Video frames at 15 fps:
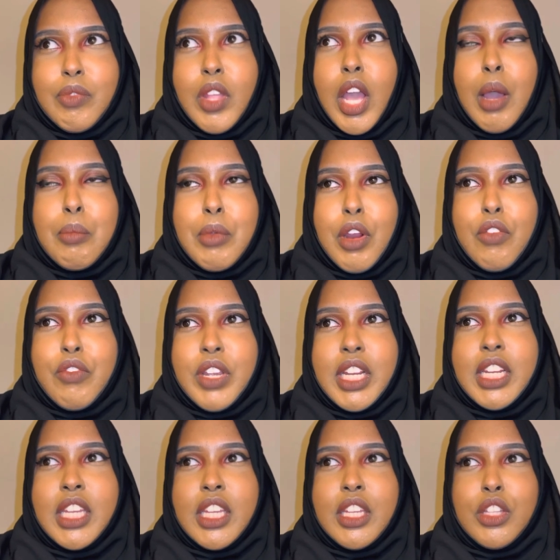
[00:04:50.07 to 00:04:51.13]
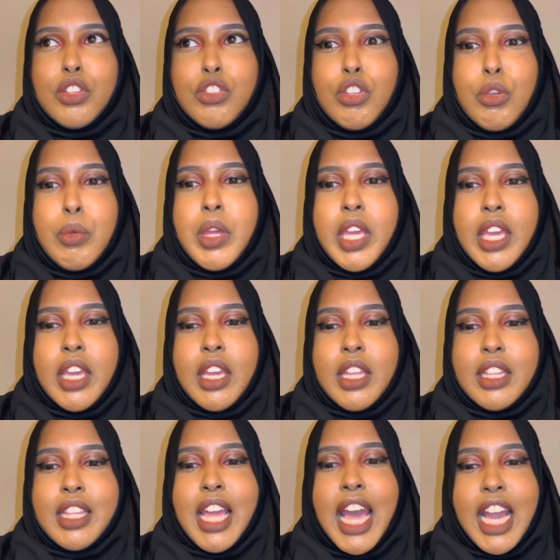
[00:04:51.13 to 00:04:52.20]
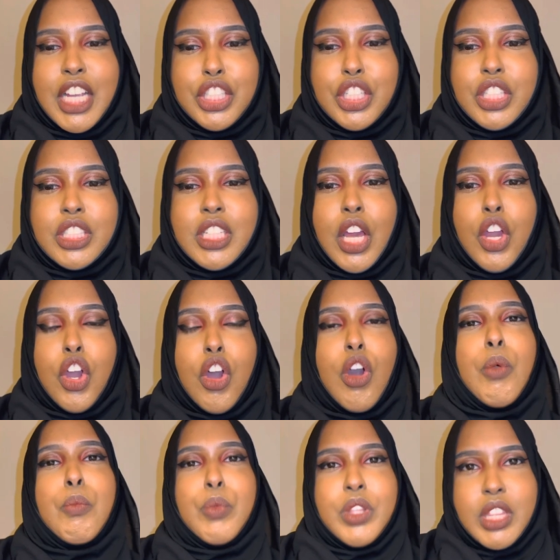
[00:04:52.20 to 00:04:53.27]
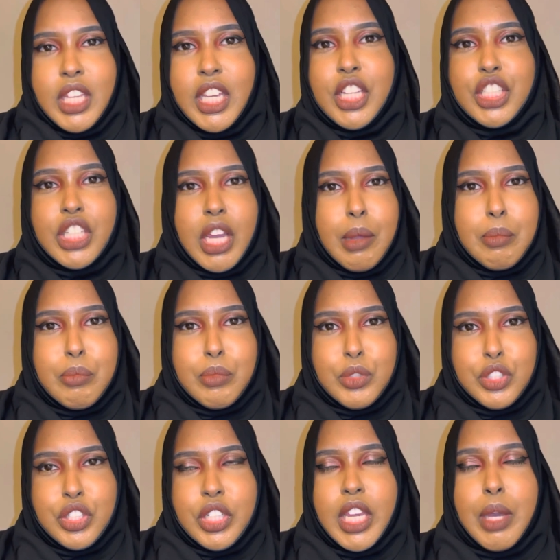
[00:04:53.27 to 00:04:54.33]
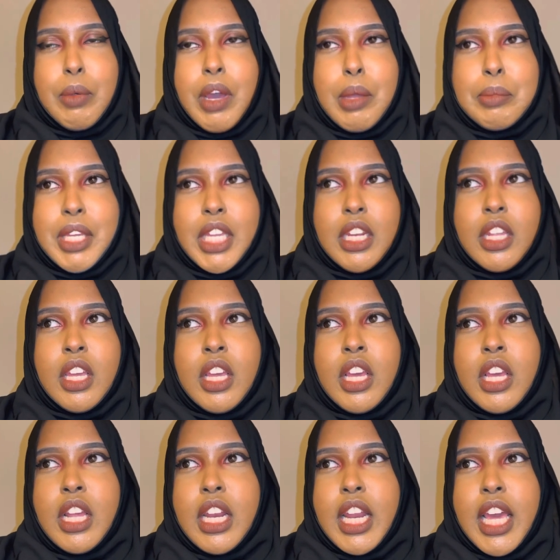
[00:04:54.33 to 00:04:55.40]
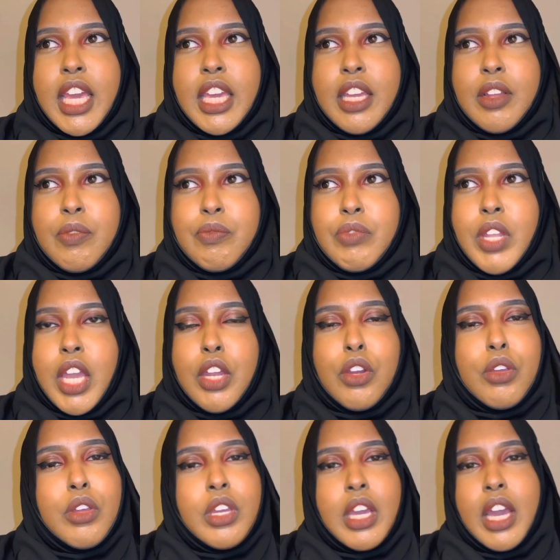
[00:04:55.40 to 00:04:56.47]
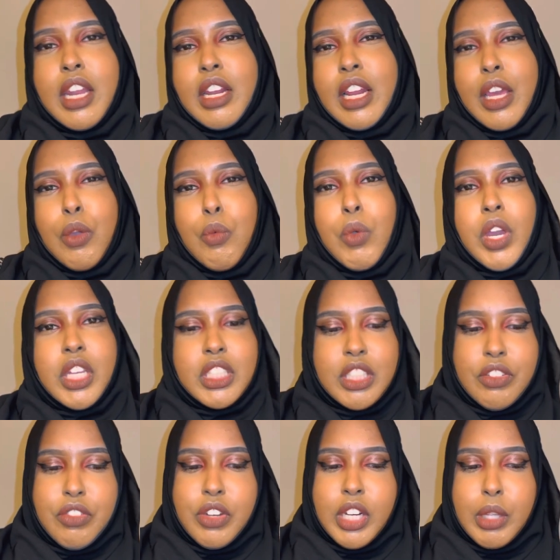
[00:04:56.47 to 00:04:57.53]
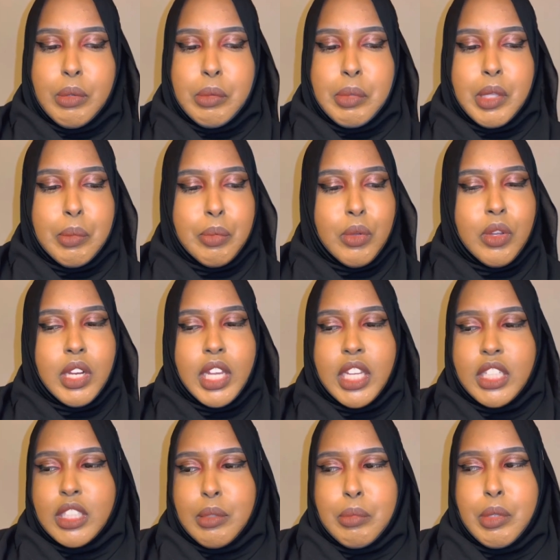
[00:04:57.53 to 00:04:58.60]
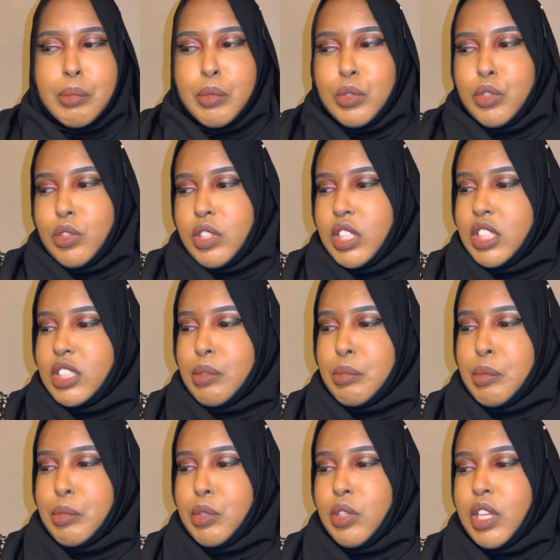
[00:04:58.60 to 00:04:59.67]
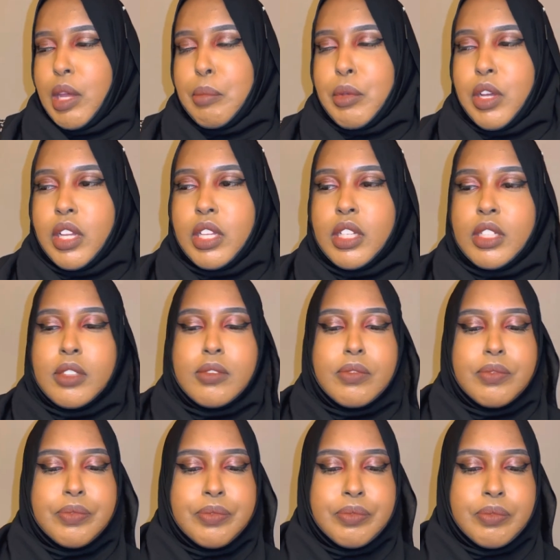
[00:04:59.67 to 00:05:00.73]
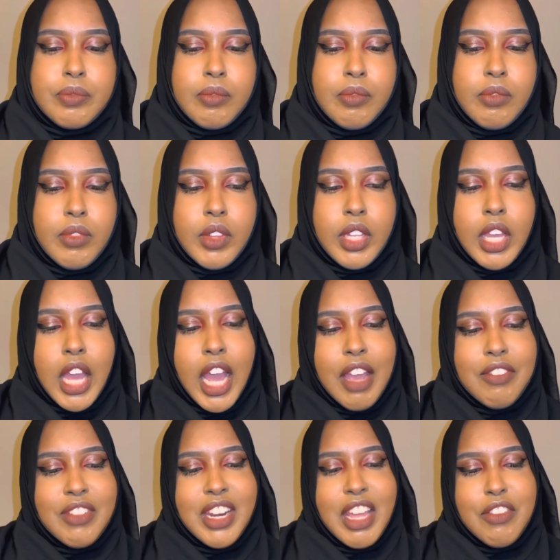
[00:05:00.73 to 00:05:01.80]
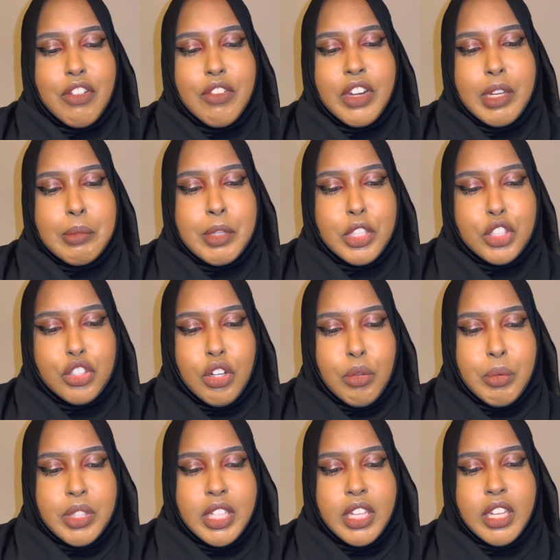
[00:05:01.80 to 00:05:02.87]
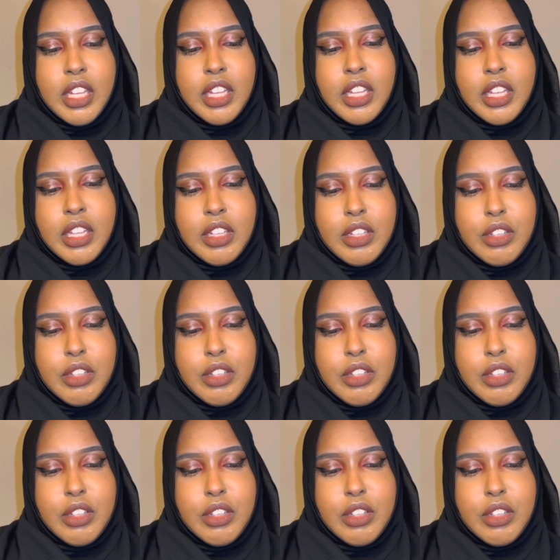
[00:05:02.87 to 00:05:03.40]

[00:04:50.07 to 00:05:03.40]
I'm not really doing the actions that come with the hijab. Do you get what I mean? Like, I know it kind of like works differently with people, like some people do this, some people do that, but I've never really been strong with the